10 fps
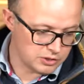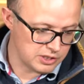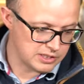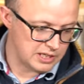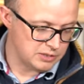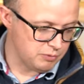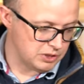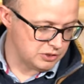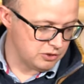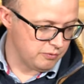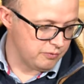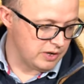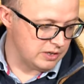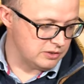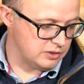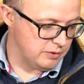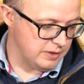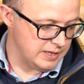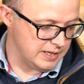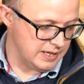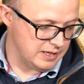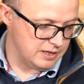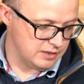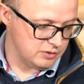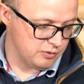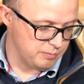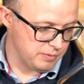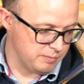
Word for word: just going to take these brushes off and do it in a sort of